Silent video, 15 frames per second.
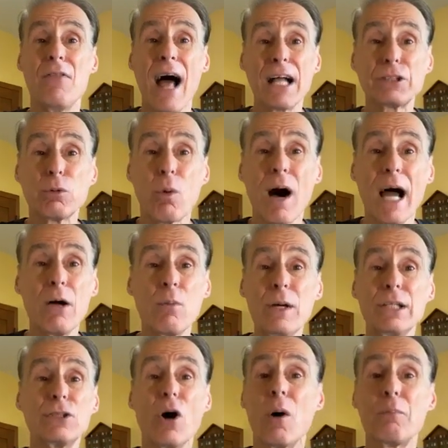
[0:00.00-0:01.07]
That's why
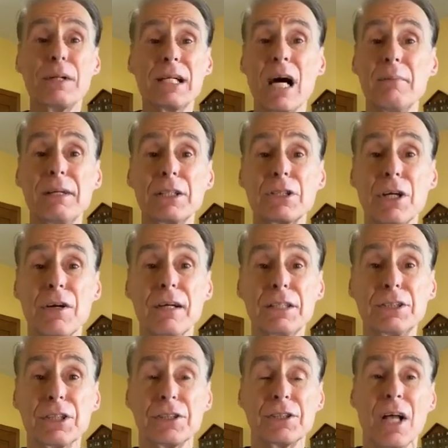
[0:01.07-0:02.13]
we don't become
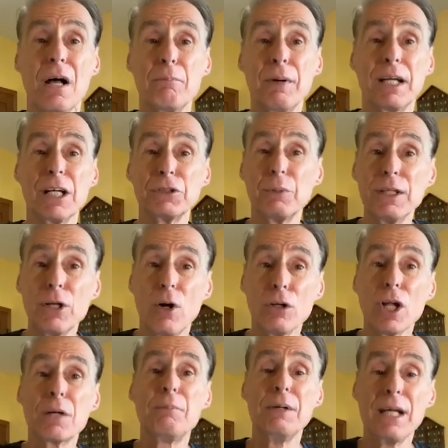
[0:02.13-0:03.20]
encouragers because we
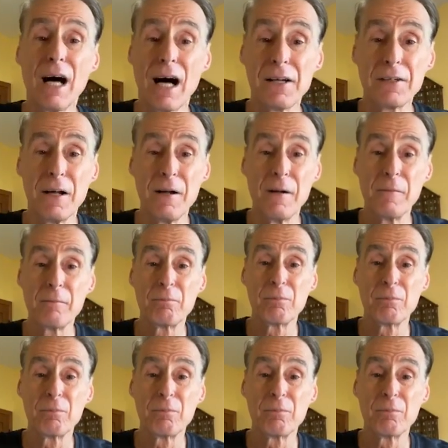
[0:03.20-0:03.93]
don't look beyond